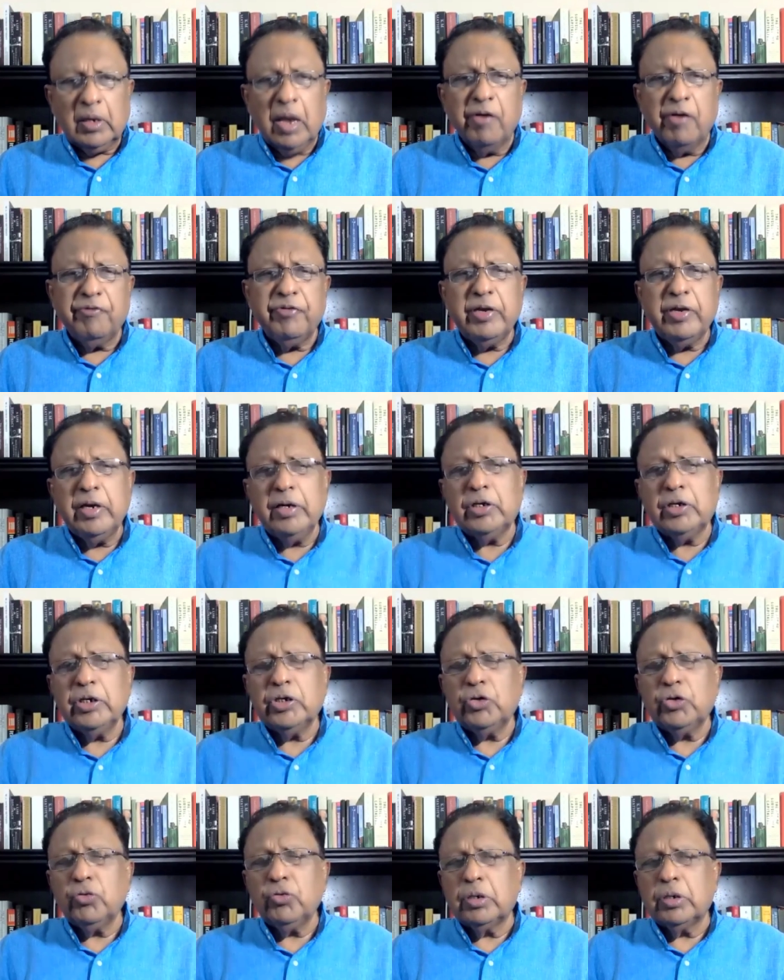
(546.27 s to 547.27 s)

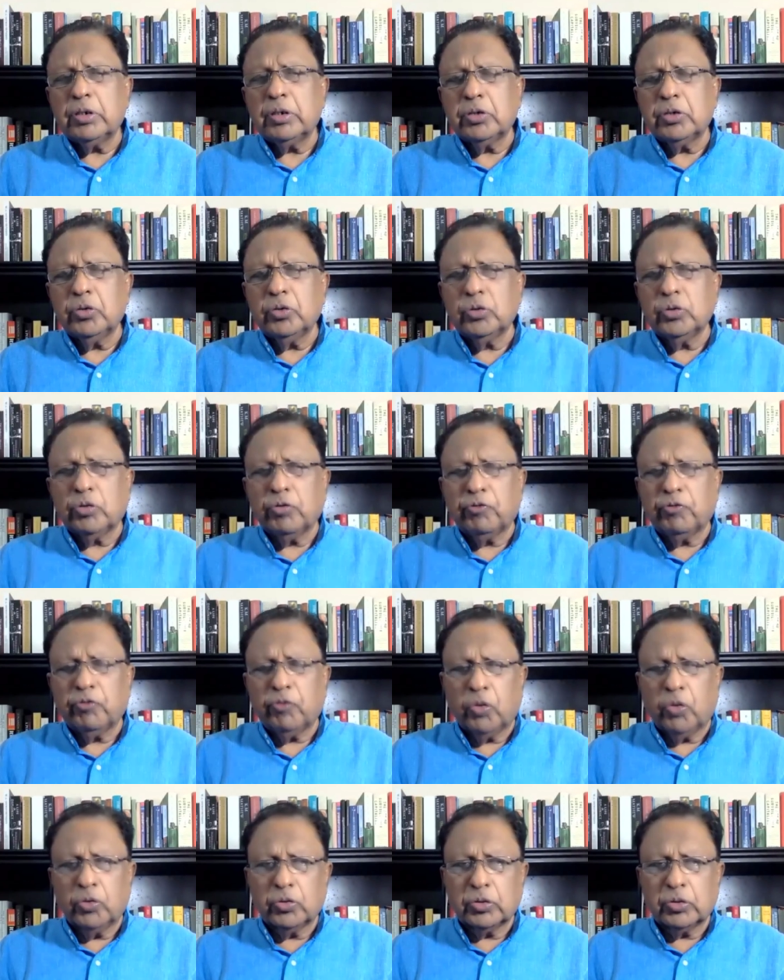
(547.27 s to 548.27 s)
affinity towards the use of
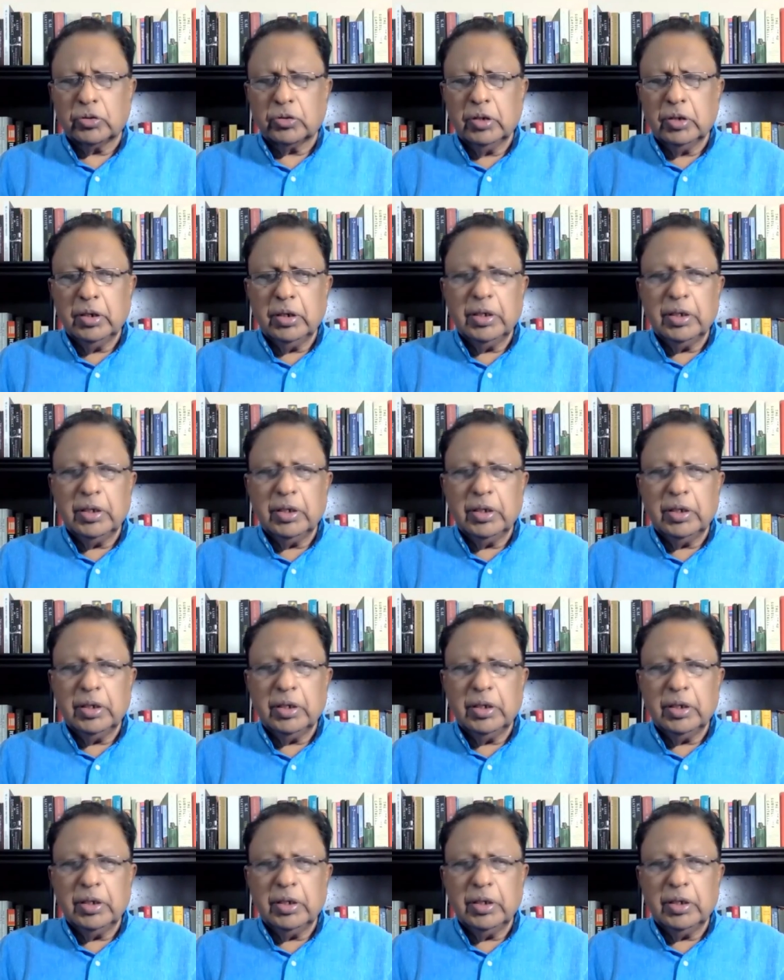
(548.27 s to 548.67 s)
force,